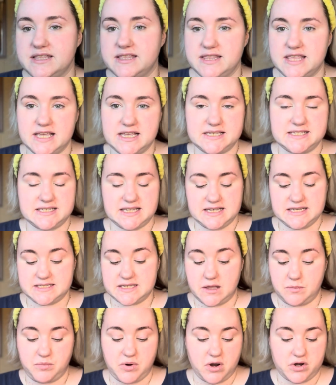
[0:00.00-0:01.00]
This is
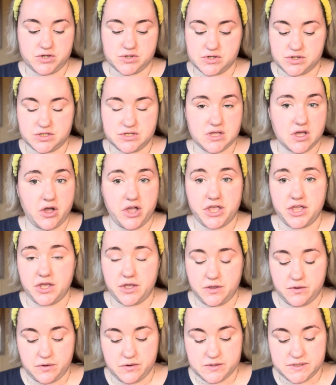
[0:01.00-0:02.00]
a product that I
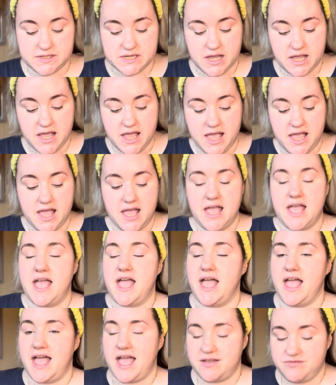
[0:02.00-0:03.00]
use
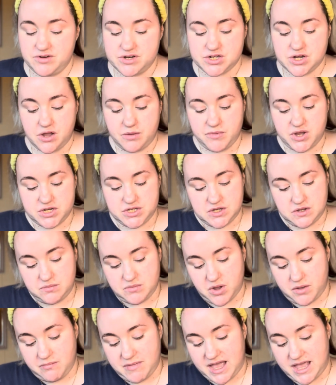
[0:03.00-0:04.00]
every time I do
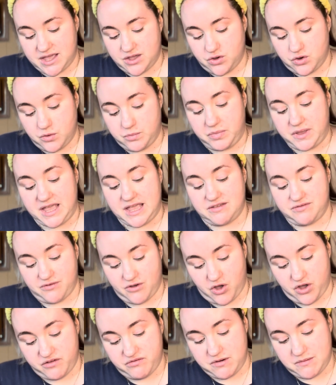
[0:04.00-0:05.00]
my makeup if
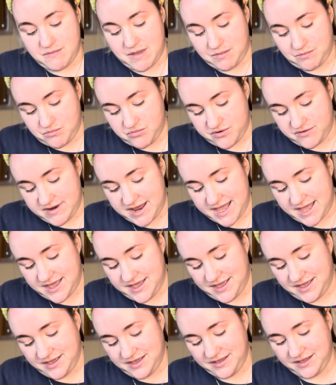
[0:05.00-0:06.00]
I remember it.
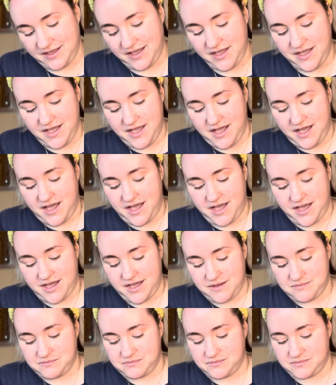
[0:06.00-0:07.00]

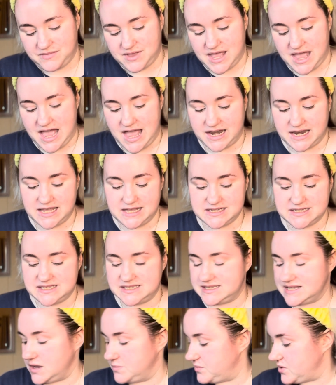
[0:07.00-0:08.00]
And
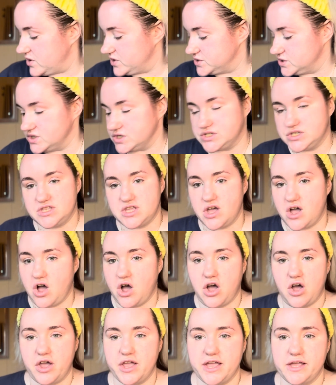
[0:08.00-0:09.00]
it's a product that
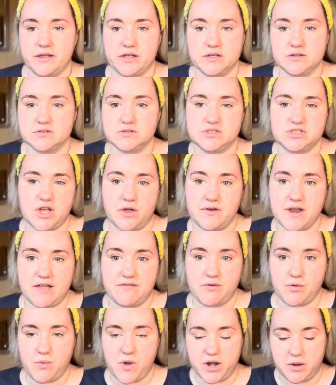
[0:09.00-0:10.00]
I don't
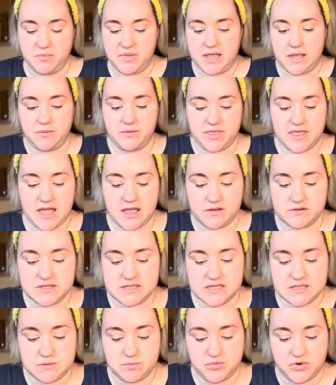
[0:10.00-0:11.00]
ever want to be without.
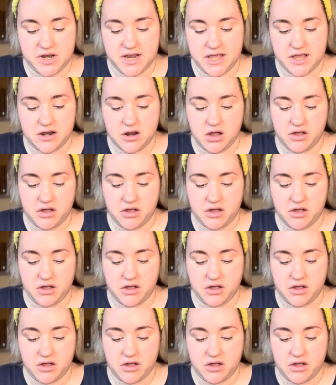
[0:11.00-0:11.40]
It's brilliant.